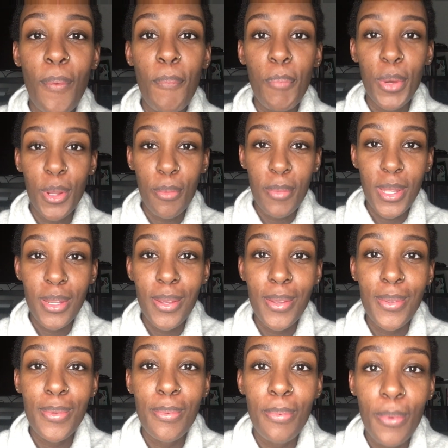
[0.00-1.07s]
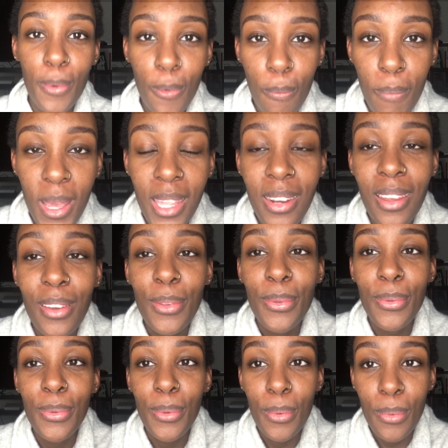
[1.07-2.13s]
and put him in his room, and as
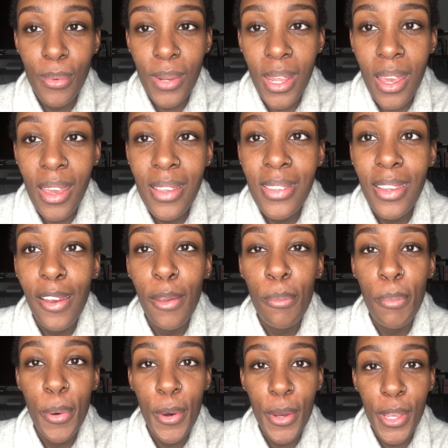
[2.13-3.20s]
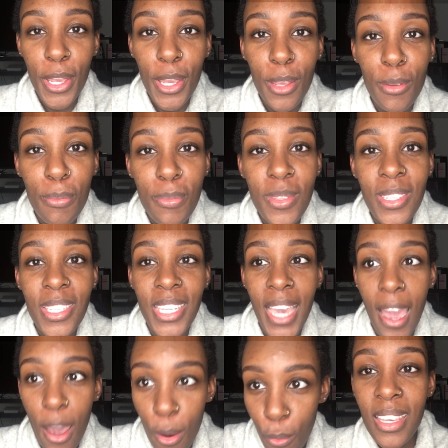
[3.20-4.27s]
soon as I put him
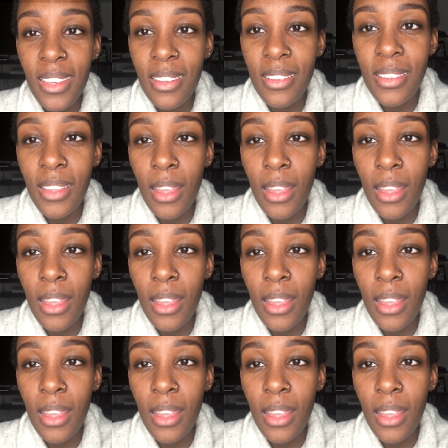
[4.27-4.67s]
down, he is